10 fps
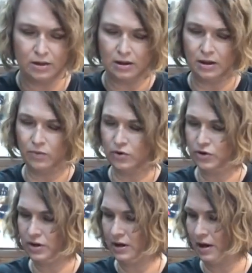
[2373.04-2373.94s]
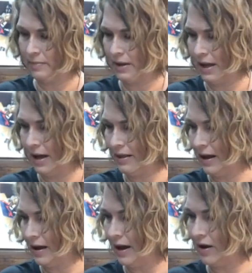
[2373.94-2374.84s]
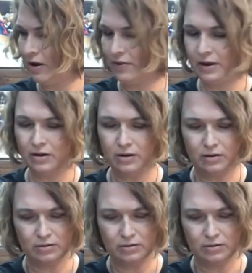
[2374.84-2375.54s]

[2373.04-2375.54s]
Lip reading: And we're just gonna apply that guy on there.